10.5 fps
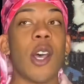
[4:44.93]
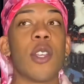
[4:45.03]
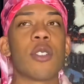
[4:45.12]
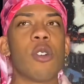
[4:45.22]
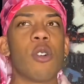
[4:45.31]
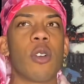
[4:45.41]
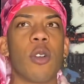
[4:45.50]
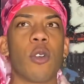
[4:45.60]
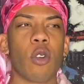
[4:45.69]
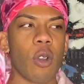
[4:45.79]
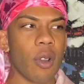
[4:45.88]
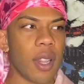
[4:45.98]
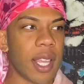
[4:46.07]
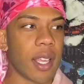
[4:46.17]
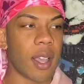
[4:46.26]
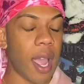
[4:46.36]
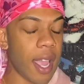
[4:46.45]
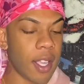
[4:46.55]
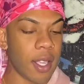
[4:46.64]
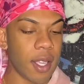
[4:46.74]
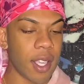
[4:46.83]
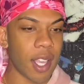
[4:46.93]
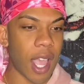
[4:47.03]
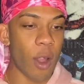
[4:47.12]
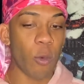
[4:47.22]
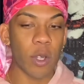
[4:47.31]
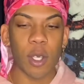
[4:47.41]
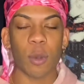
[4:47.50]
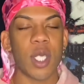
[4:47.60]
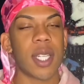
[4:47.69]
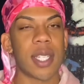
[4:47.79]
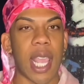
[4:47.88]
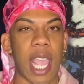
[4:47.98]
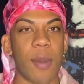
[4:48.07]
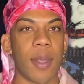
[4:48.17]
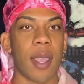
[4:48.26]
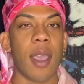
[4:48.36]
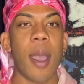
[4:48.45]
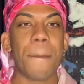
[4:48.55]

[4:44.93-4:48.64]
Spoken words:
So, girl, like, I really hope she doesn't hate me.